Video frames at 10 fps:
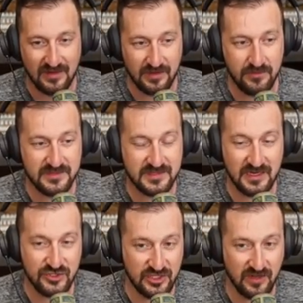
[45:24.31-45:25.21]
it would
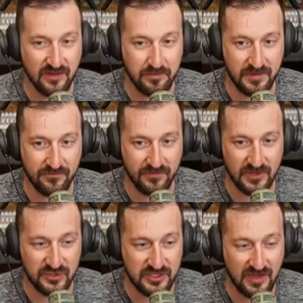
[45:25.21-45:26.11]
say shall not be
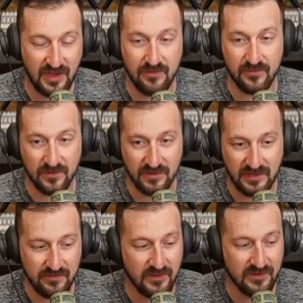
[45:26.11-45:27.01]
infringed ever,
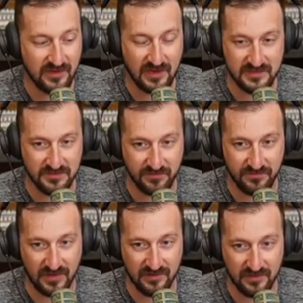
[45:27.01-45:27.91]
even in the case of a
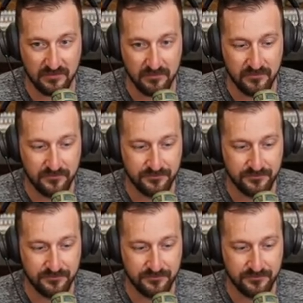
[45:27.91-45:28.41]
felon.